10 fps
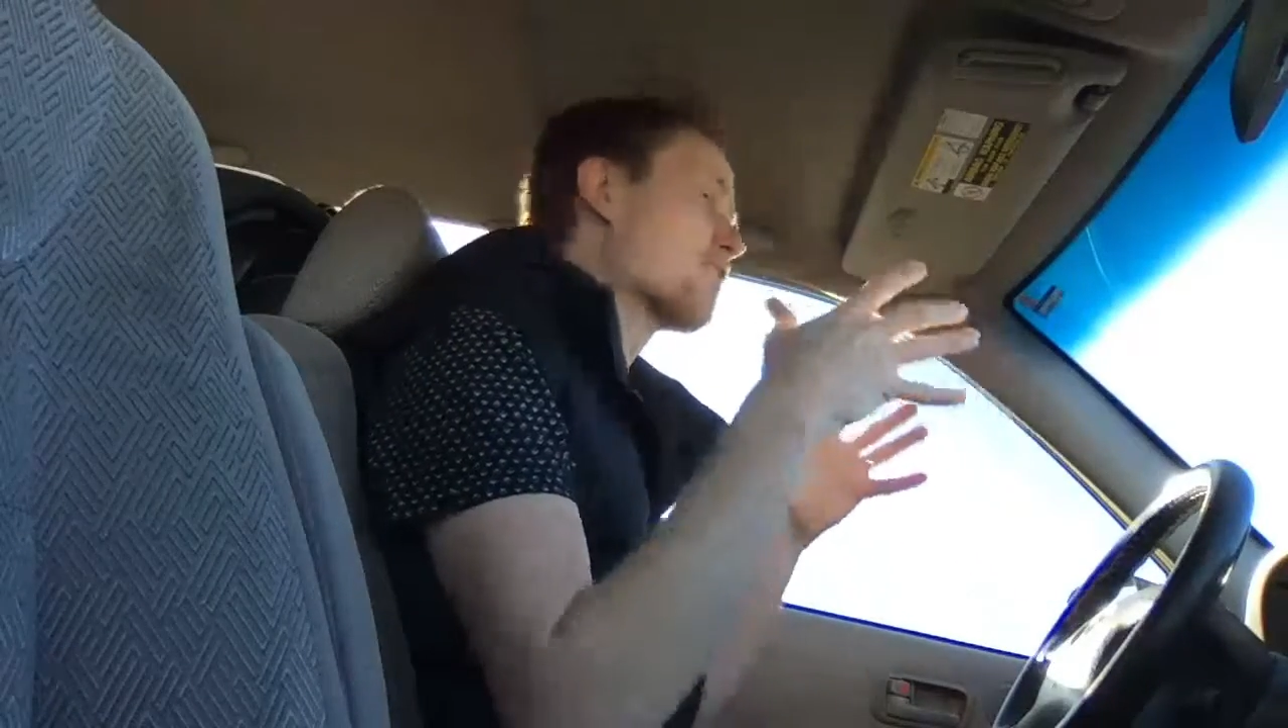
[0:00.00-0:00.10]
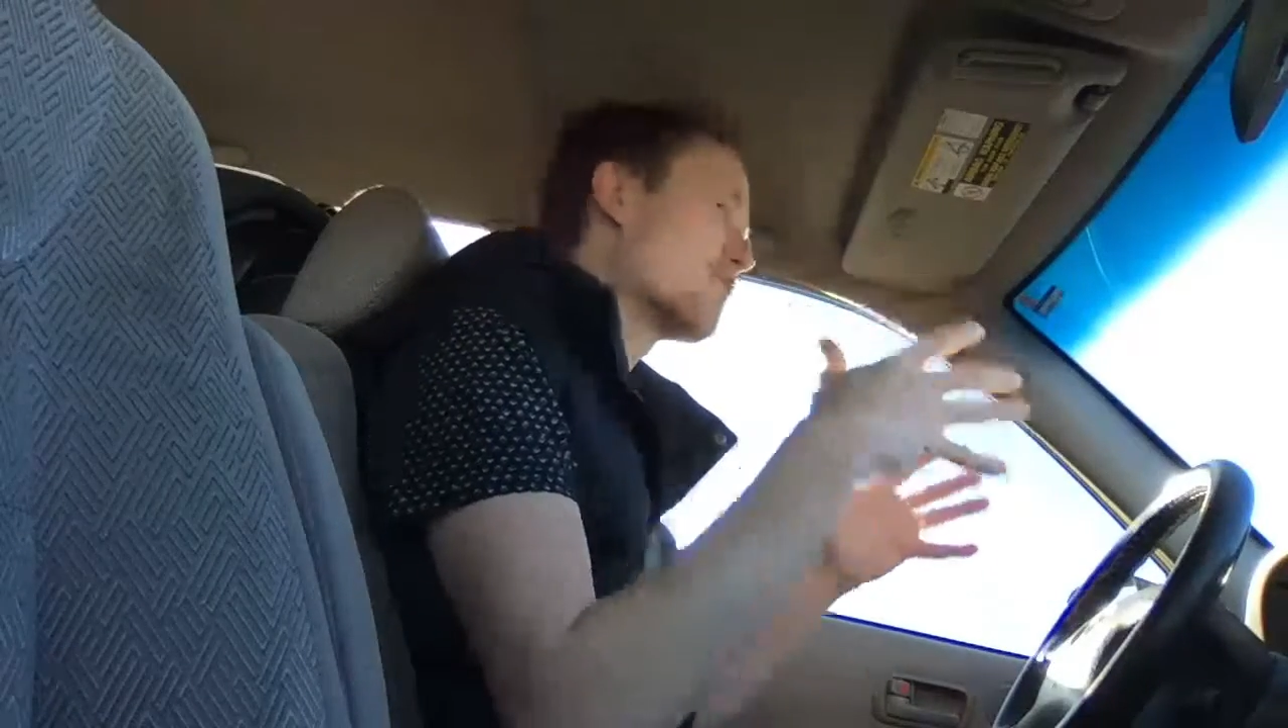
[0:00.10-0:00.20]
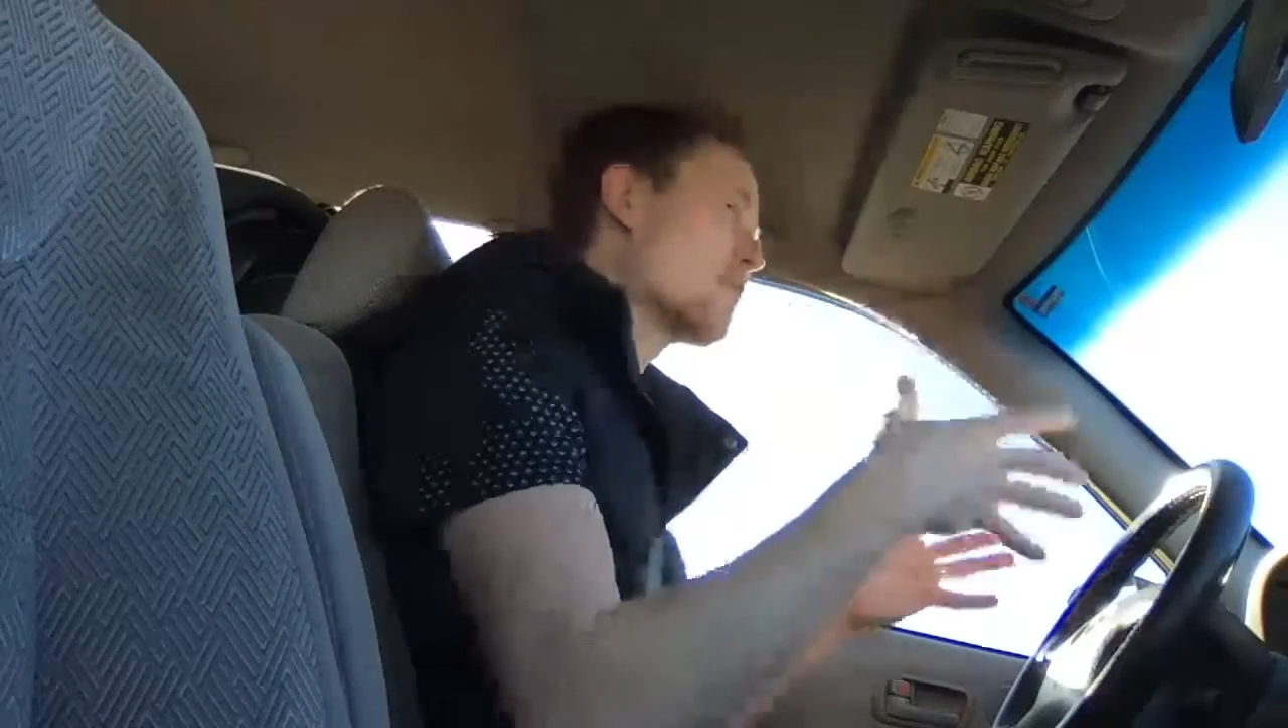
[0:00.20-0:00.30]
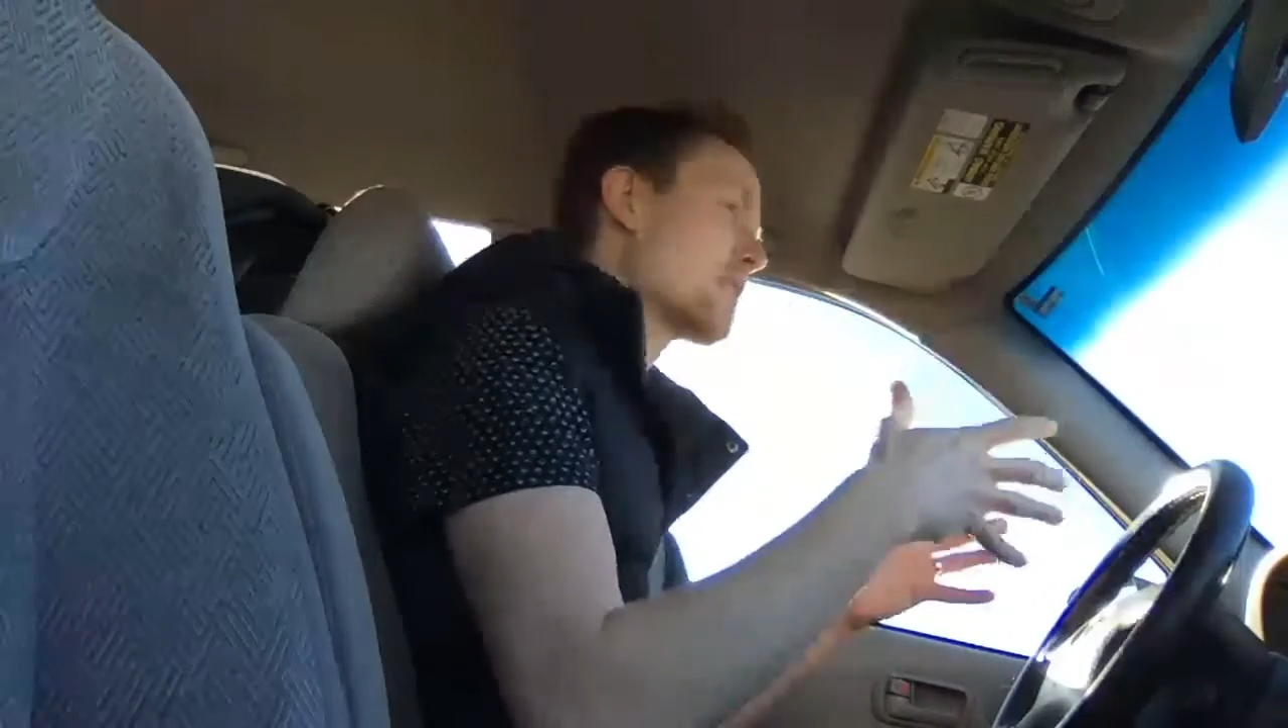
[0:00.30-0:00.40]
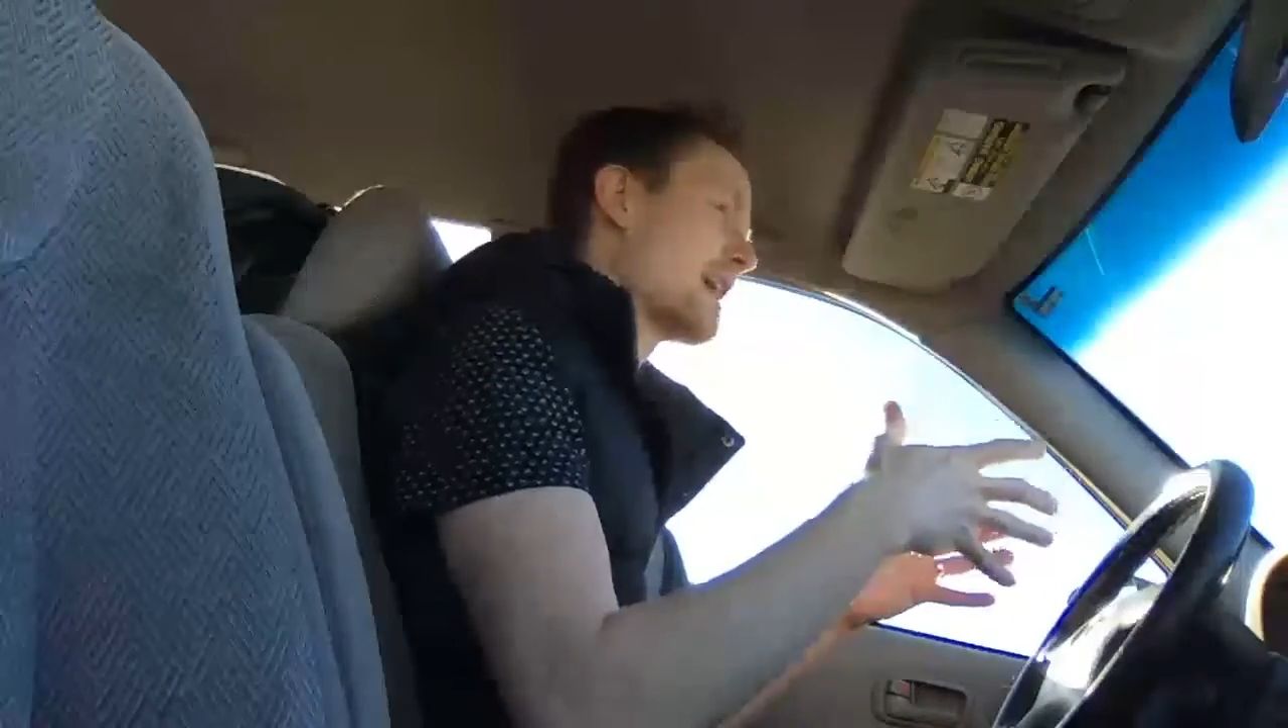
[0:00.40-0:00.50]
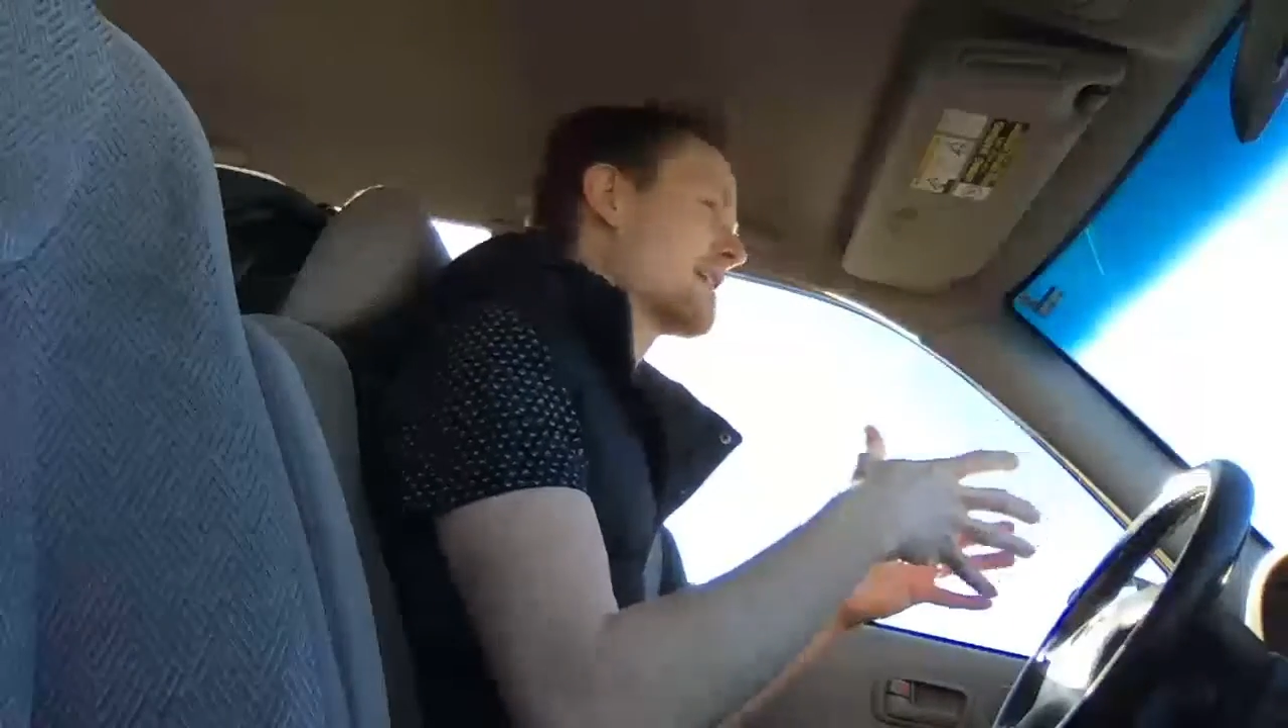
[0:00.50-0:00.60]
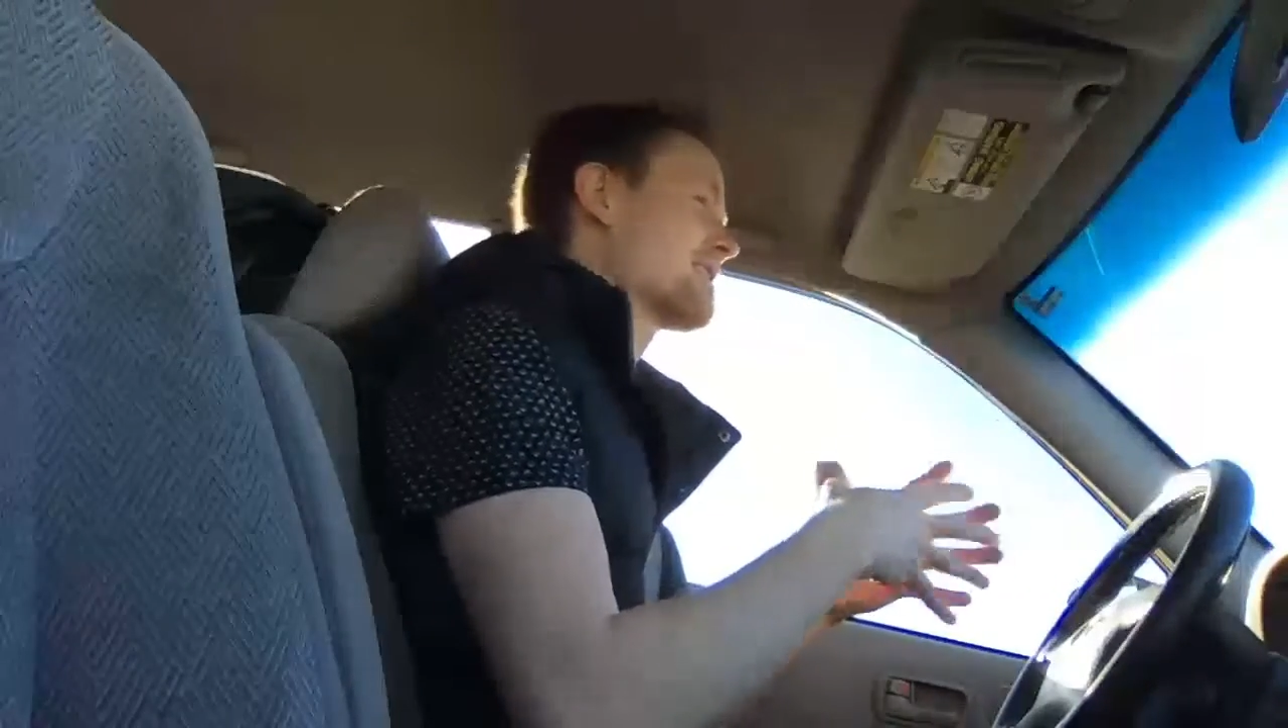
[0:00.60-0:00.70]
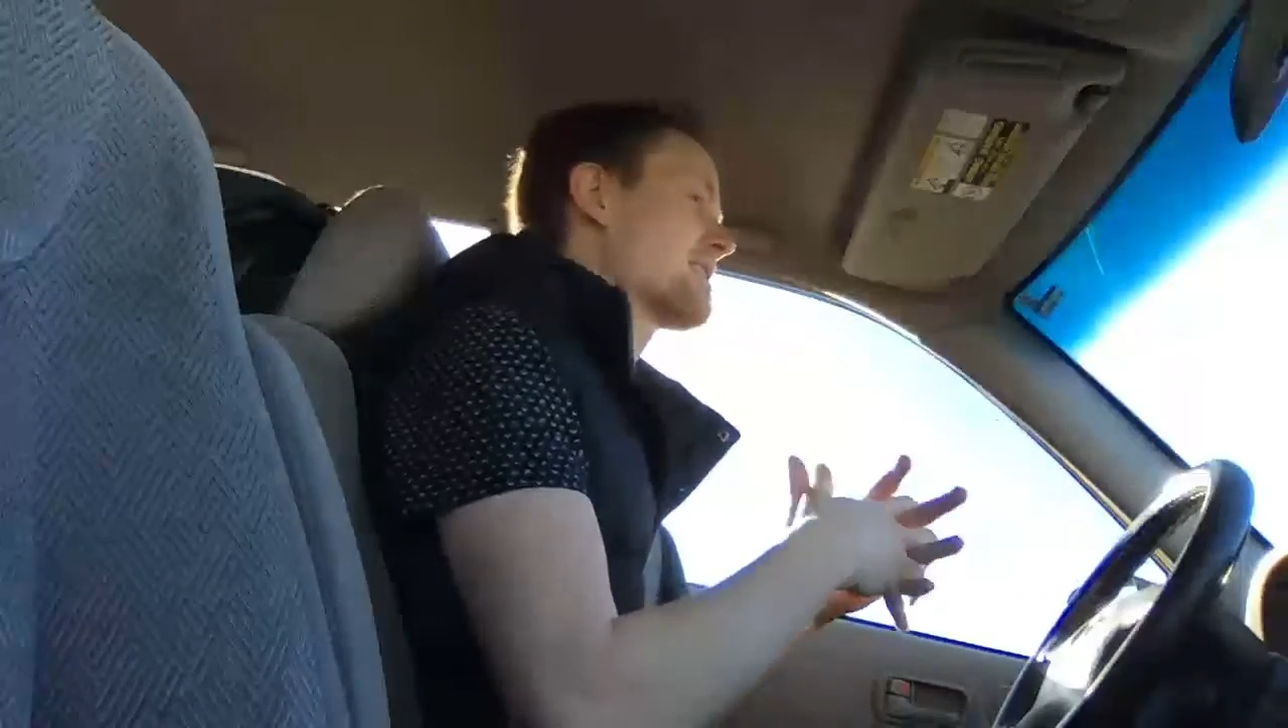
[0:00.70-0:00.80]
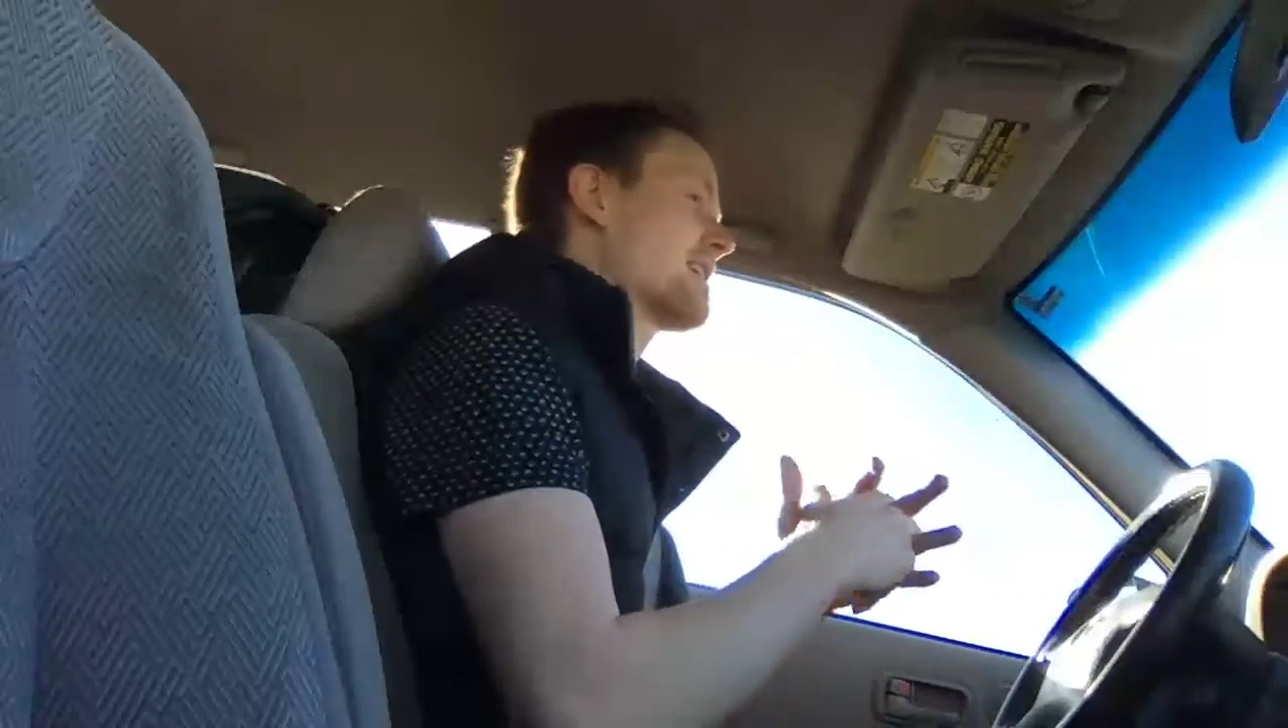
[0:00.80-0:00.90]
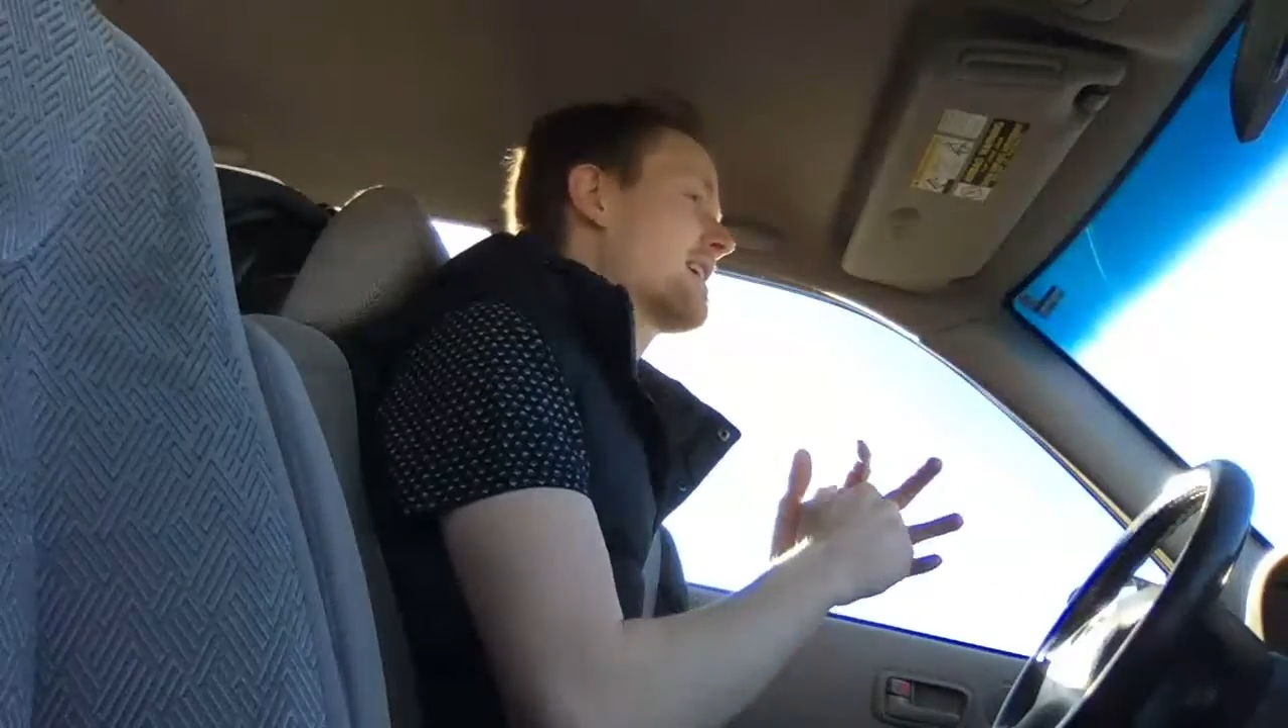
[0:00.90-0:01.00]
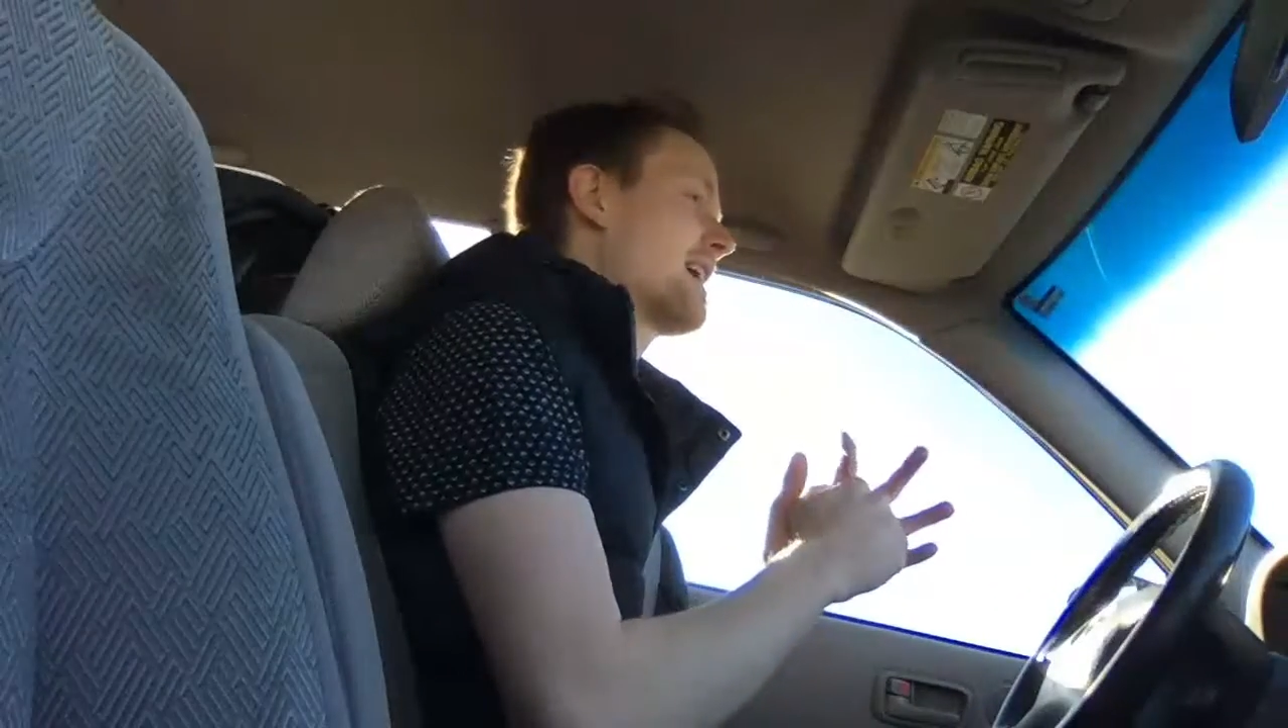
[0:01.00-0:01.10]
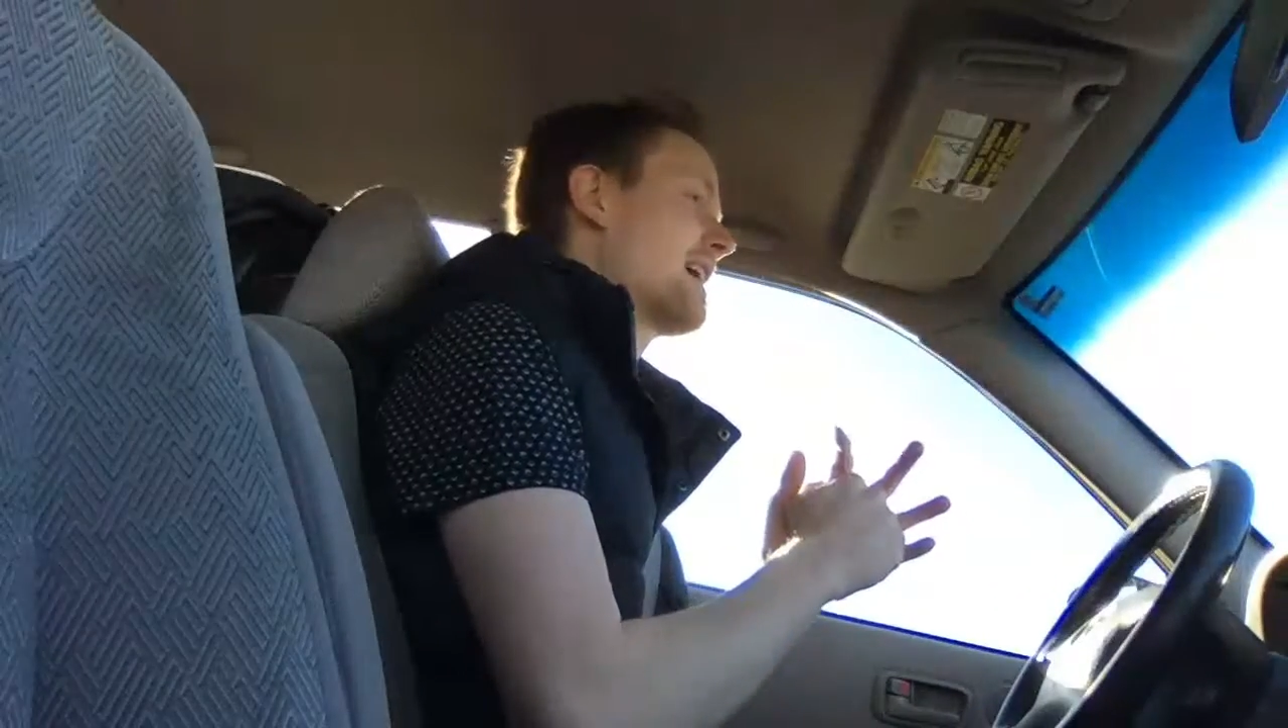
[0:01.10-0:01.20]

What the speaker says: focused